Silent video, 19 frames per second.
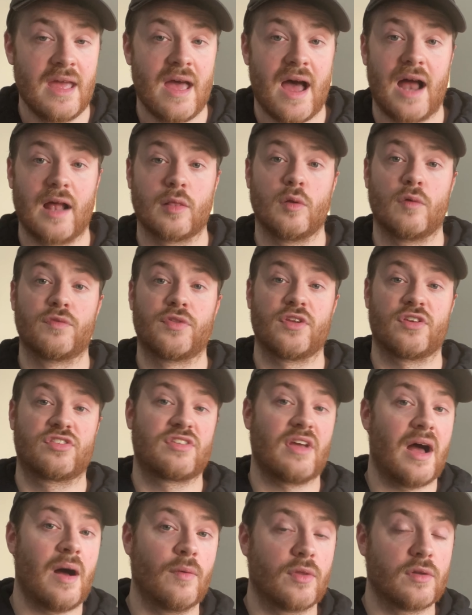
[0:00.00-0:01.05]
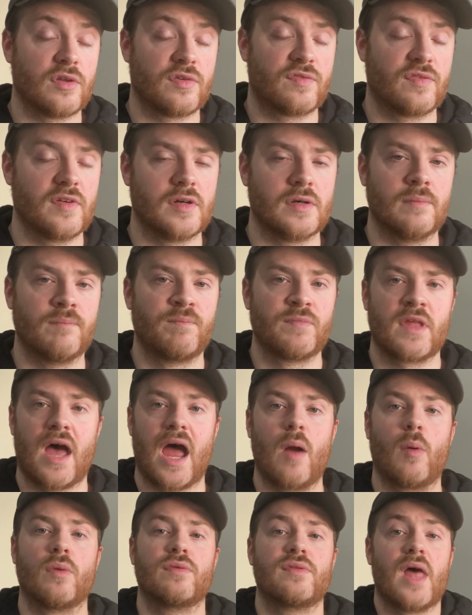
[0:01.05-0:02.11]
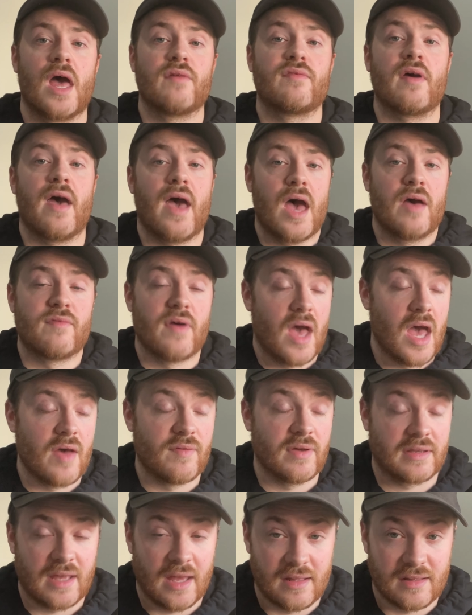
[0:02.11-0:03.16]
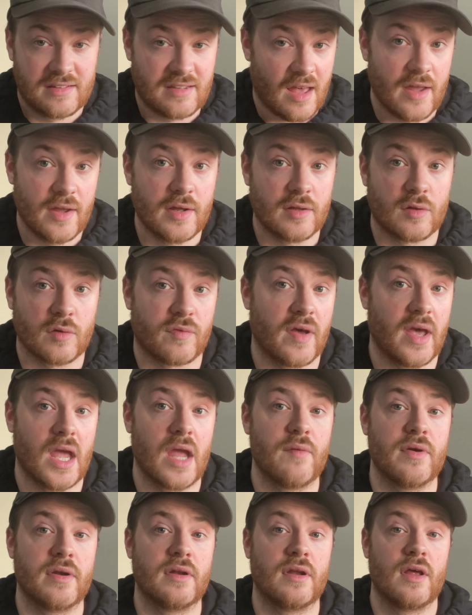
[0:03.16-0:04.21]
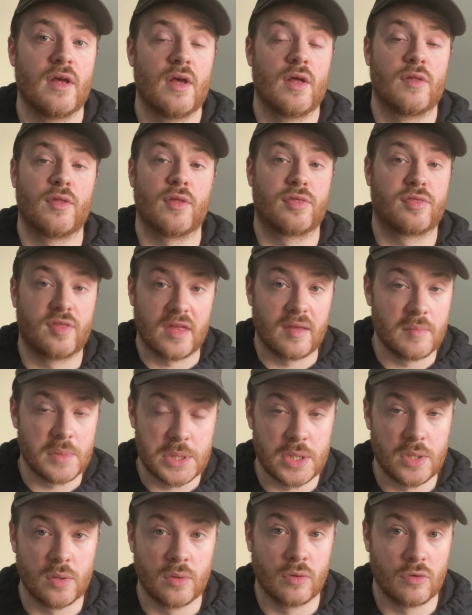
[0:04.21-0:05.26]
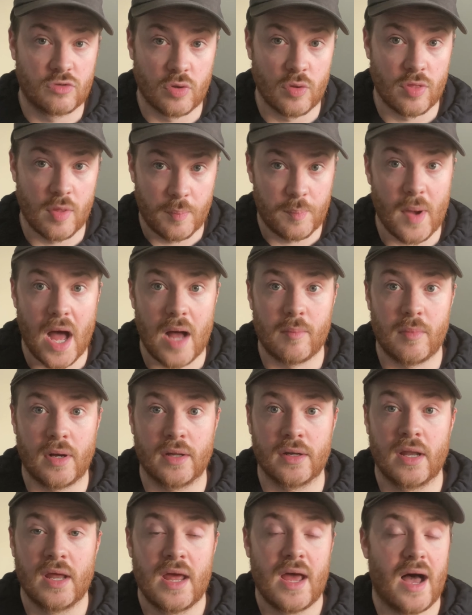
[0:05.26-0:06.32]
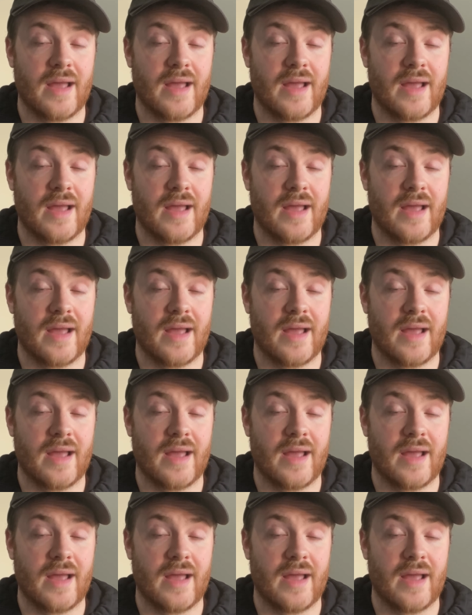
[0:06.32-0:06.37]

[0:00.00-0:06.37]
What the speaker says: I love the sound of this film. I will never, ever, ever get tired of hearing the theme tune to the Batman.